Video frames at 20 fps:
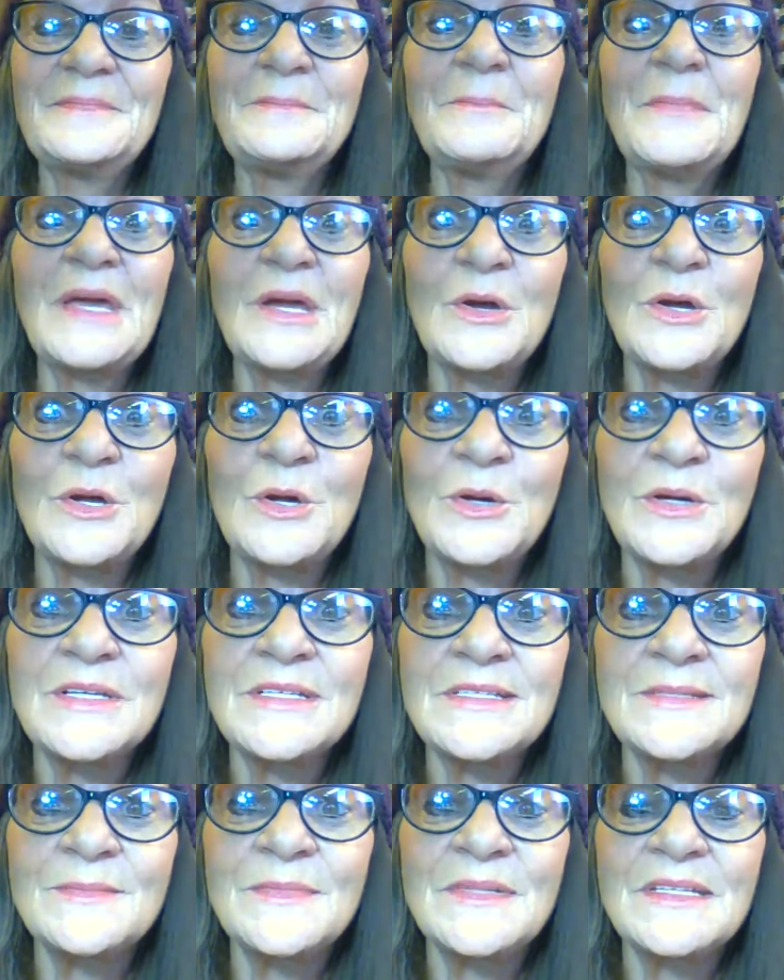Merry
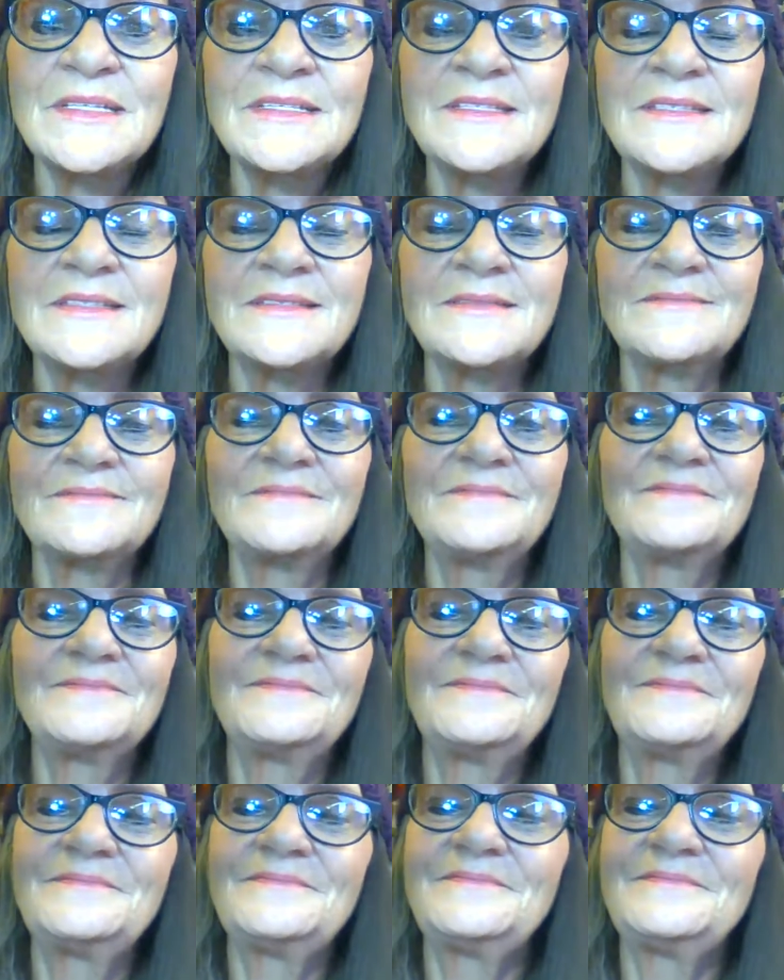Christmas.
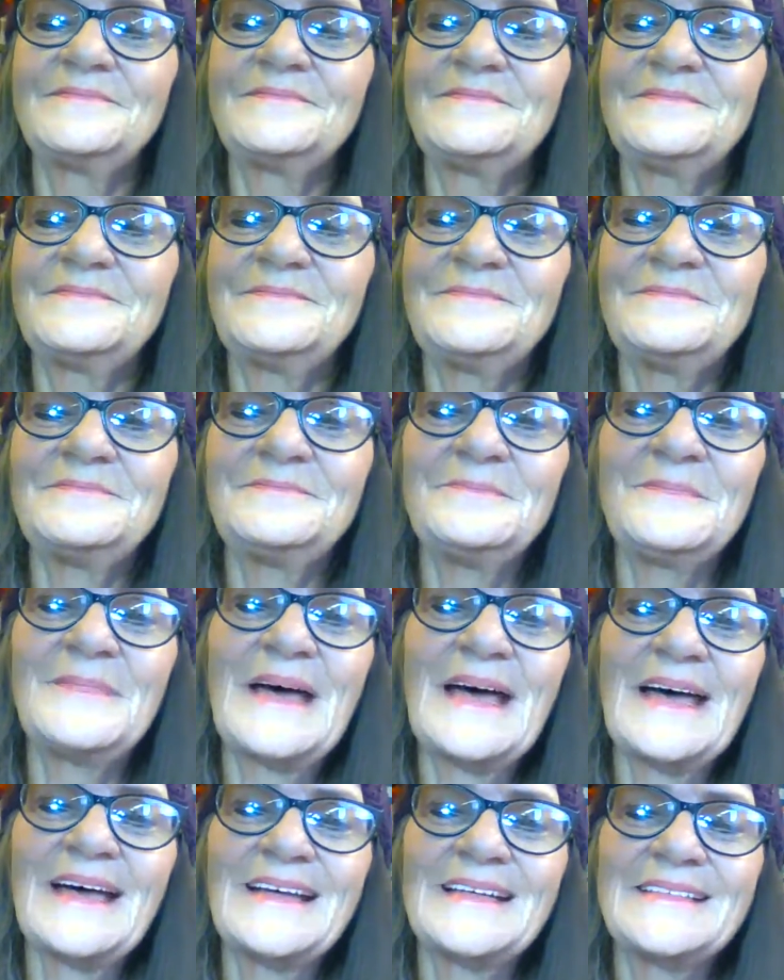
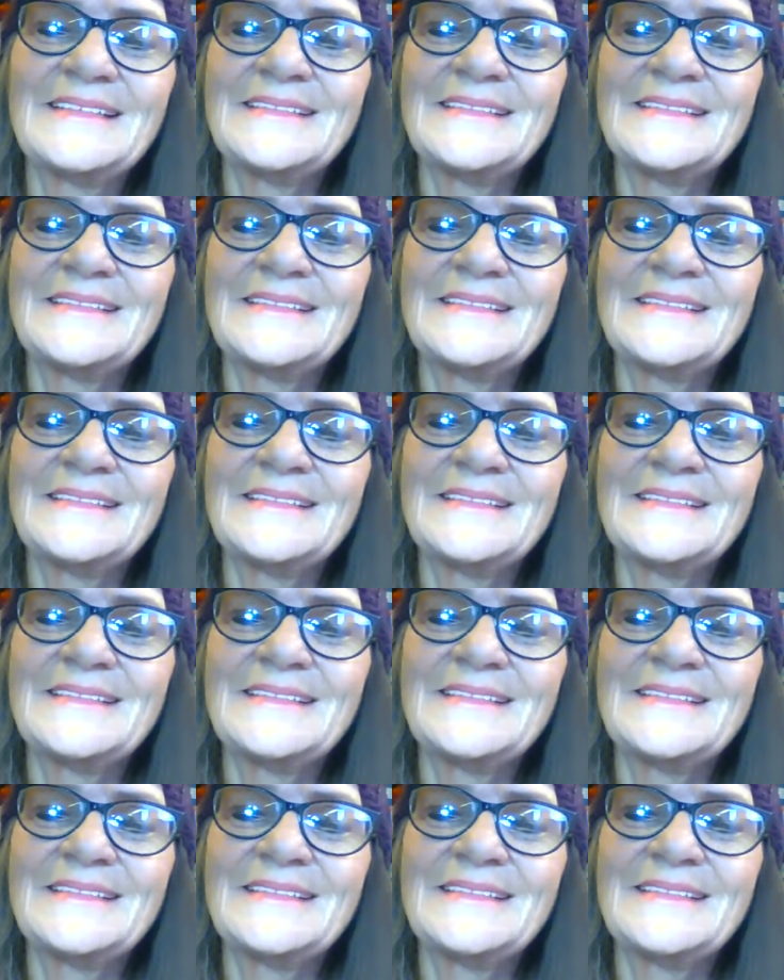Bye.